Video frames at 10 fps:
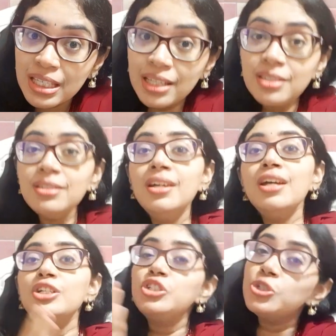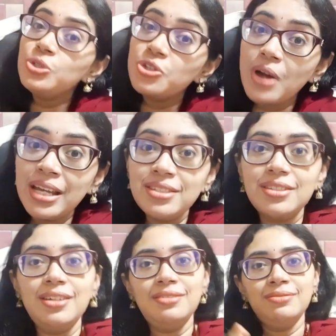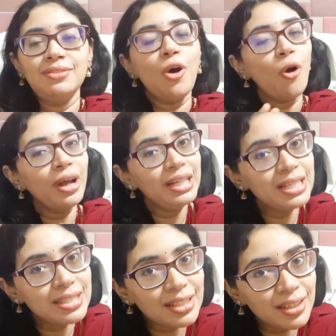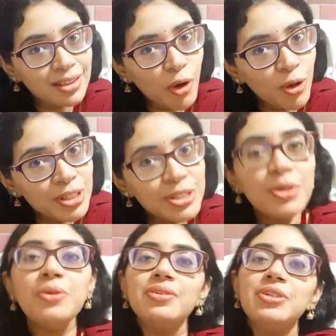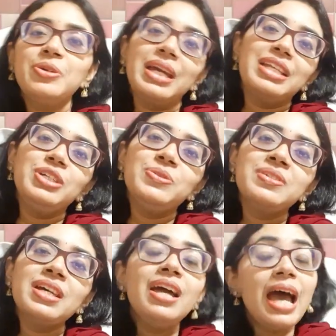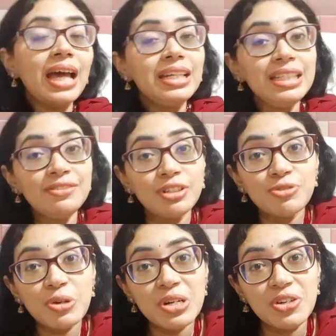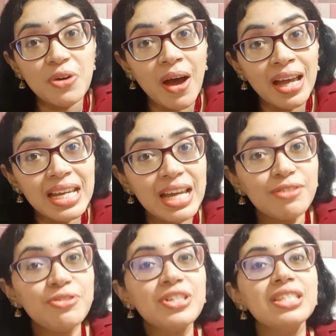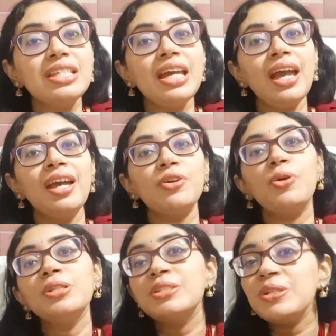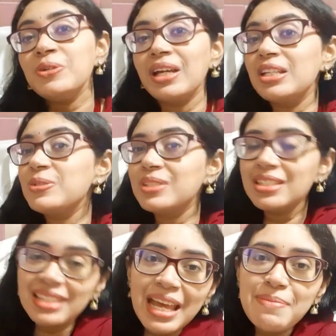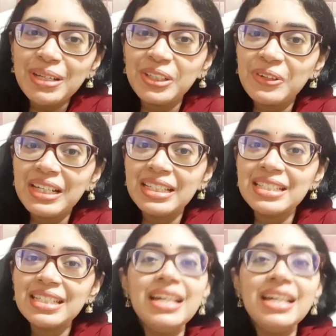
skin to dry skin, oily skin also you can use, and even for dry and frizzy hair also you can use the same ingredient.